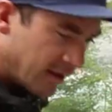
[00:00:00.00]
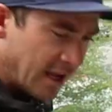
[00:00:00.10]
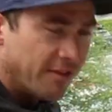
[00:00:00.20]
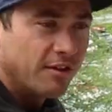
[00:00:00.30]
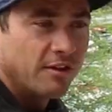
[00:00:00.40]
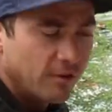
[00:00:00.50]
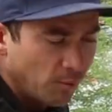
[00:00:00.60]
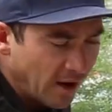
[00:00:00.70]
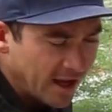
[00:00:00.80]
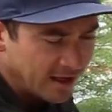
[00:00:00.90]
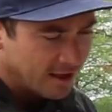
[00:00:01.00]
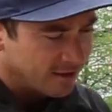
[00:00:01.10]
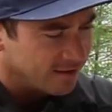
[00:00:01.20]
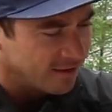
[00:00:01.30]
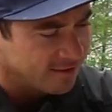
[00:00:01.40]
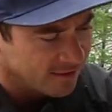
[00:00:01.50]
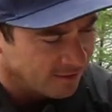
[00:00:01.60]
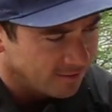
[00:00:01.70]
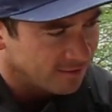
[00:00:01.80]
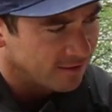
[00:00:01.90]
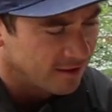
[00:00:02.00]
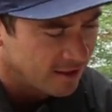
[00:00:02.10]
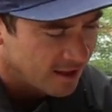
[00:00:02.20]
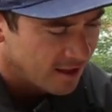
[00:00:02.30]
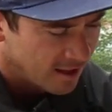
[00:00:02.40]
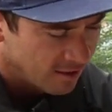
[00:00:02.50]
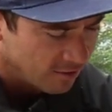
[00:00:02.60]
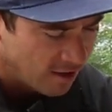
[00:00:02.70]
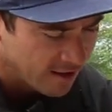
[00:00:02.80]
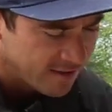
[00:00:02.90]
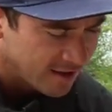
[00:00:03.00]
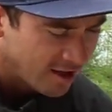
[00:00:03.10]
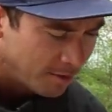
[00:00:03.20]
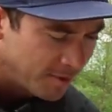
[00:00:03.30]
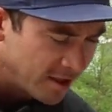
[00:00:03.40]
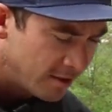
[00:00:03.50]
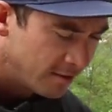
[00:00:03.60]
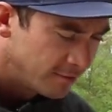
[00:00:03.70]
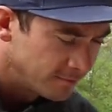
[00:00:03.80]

get the right distance, lock that carabiner.